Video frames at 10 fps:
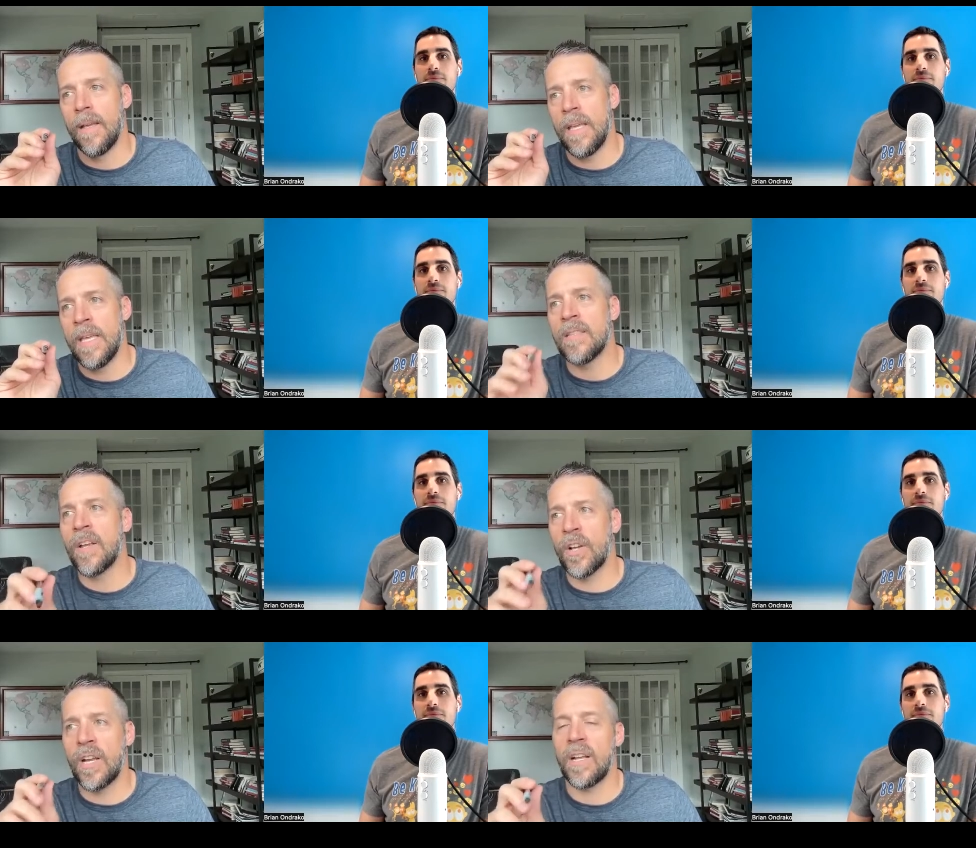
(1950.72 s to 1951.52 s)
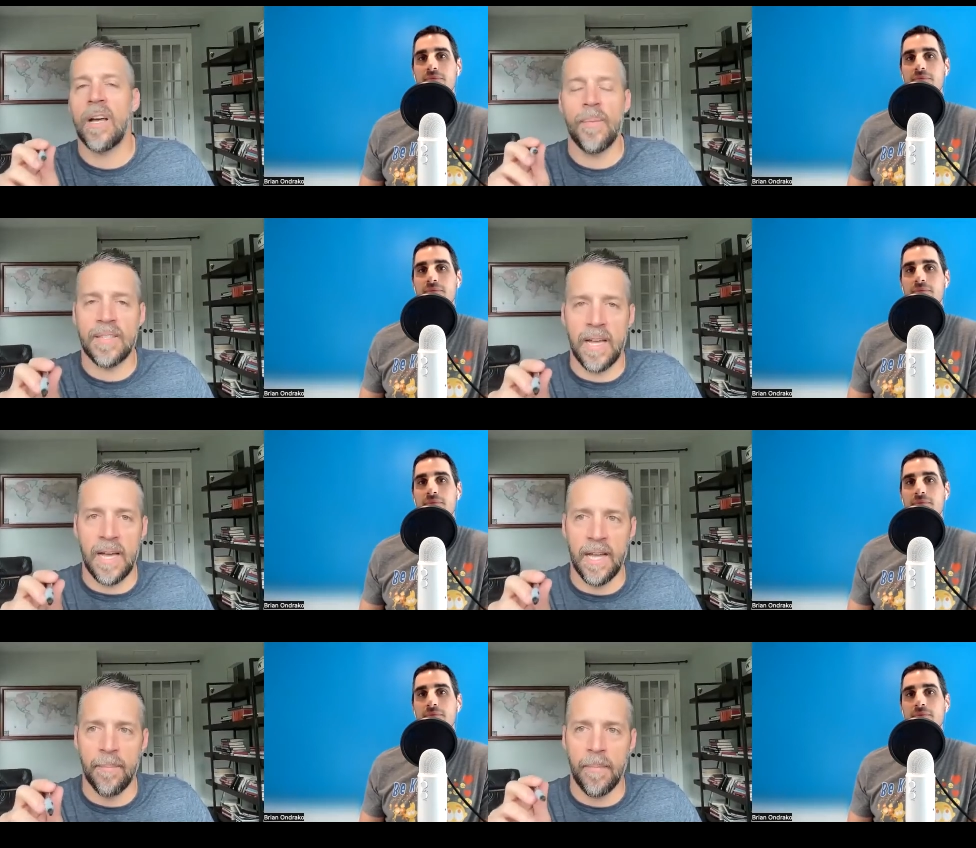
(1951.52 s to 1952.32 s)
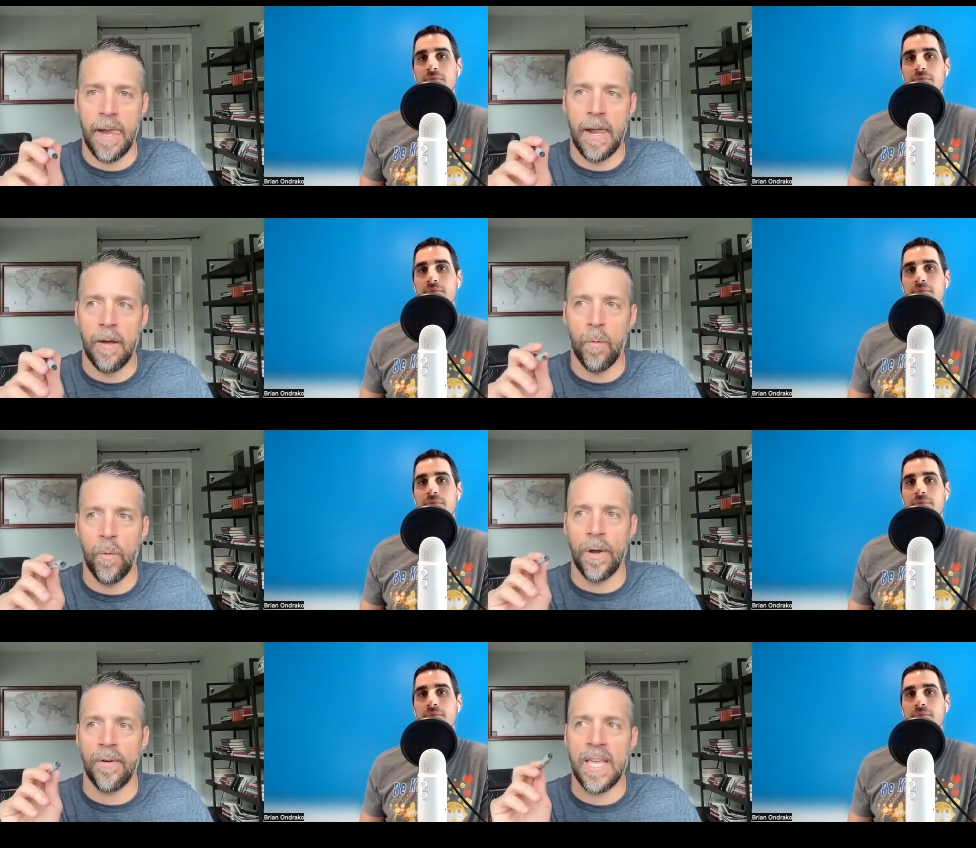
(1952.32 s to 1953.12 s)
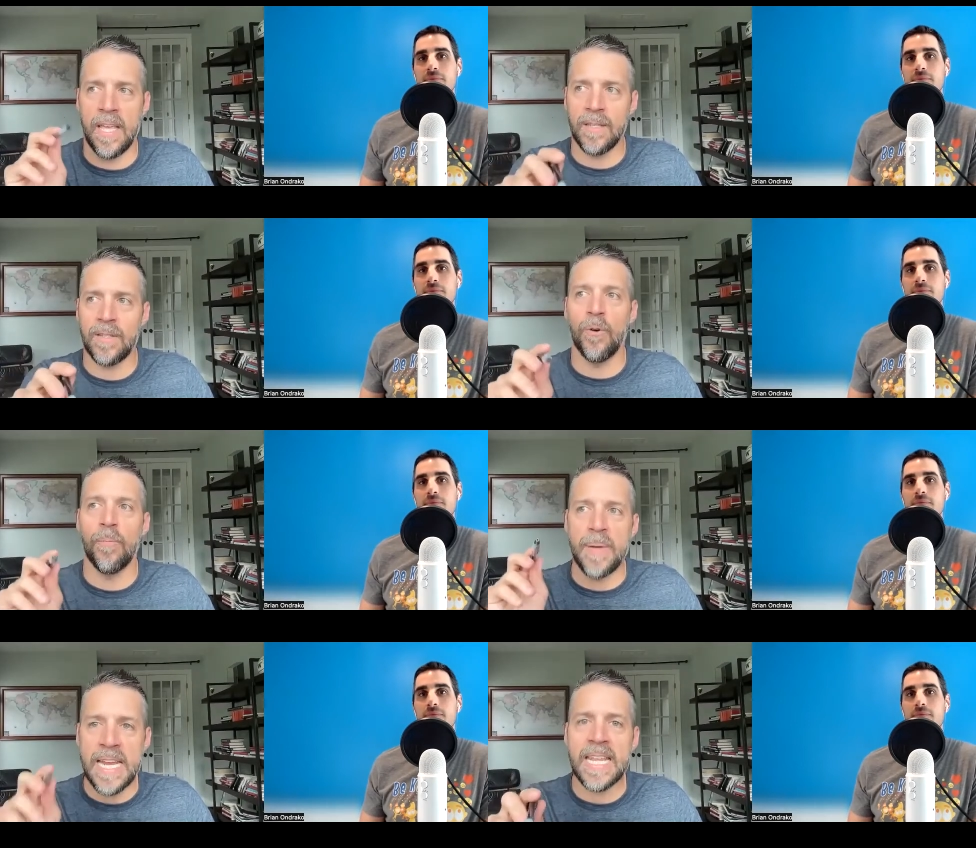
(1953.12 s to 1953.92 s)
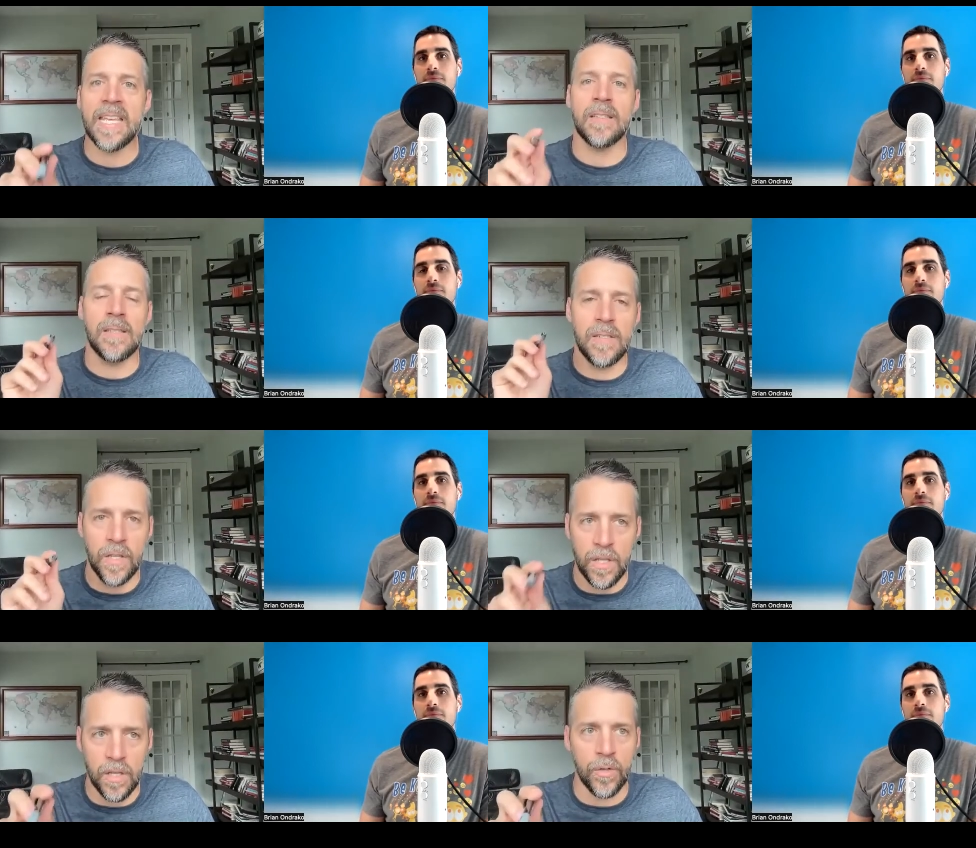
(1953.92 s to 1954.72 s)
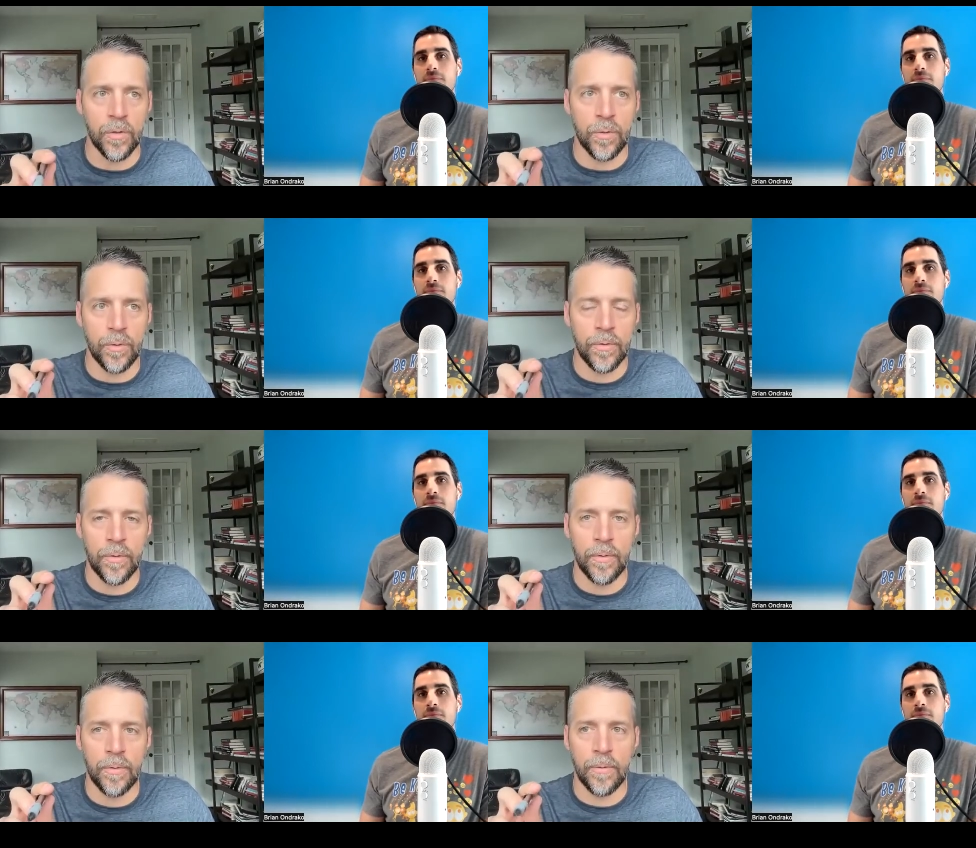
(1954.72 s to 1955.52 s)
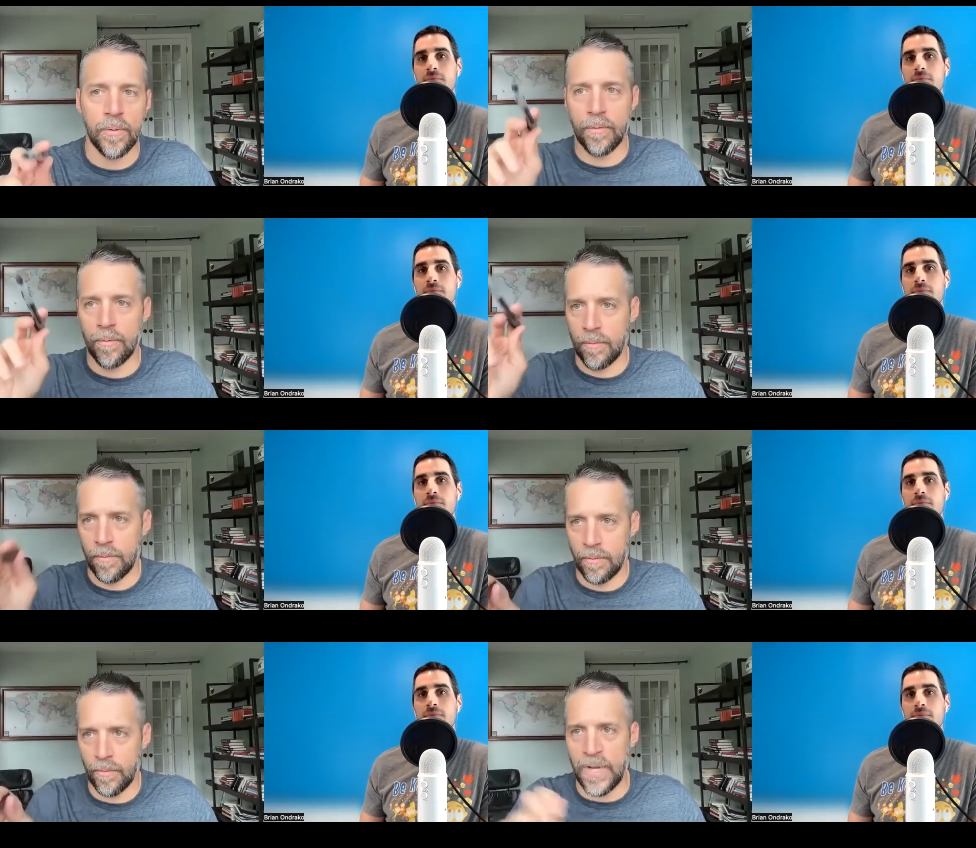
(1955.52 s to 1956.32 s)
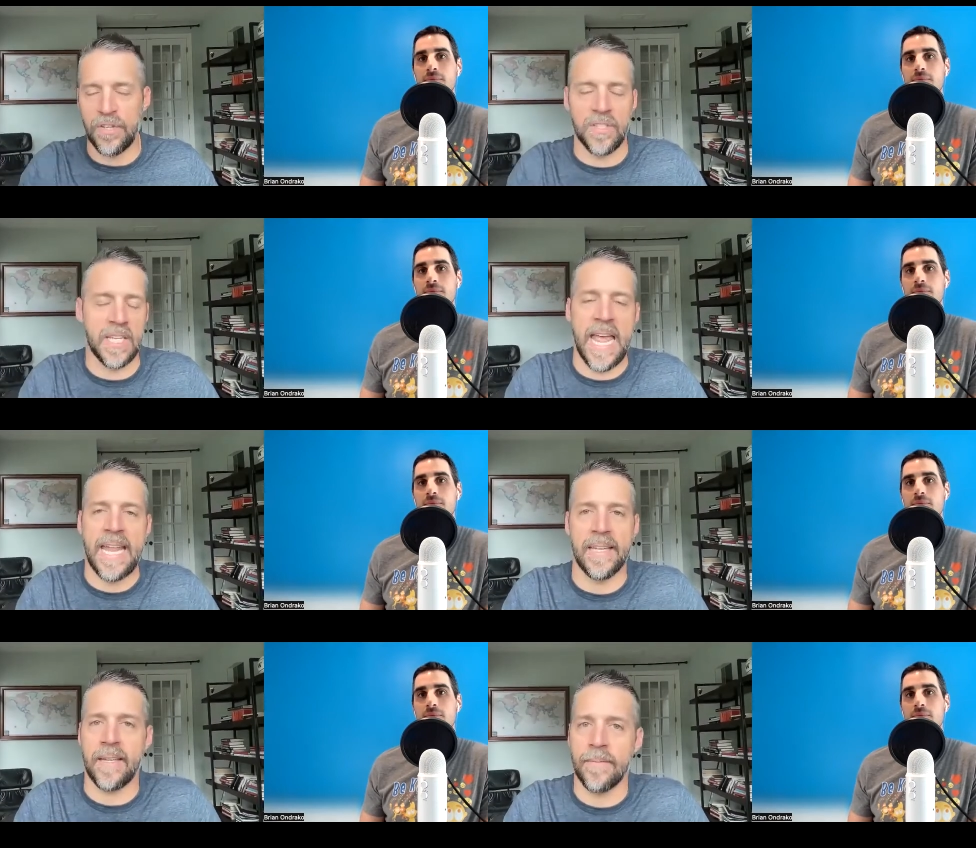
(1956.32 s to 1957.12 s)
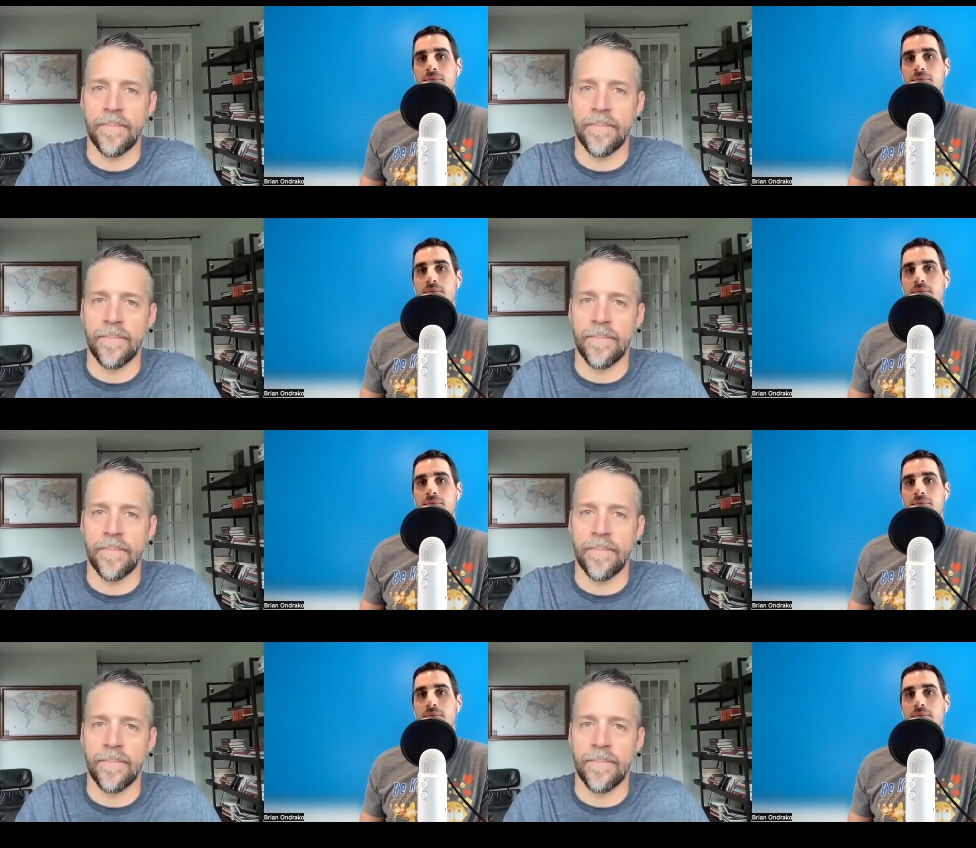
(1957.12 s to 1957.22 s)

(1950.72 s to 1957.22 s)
Speaker 1: is there going to come a time where his obedience to you reaches an end,